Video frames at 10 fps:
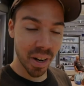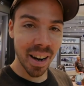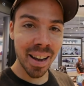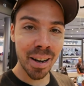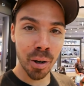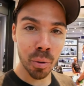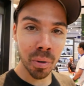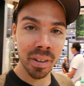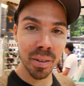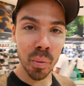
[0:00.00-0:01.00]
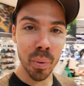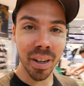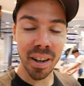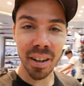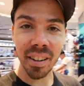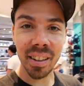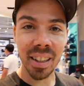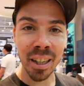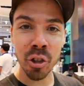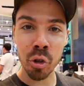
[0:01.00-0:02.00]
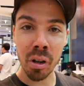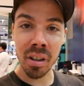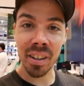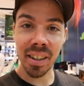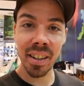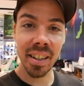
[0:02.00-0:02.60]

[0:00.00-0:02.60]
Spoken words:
now we got electronic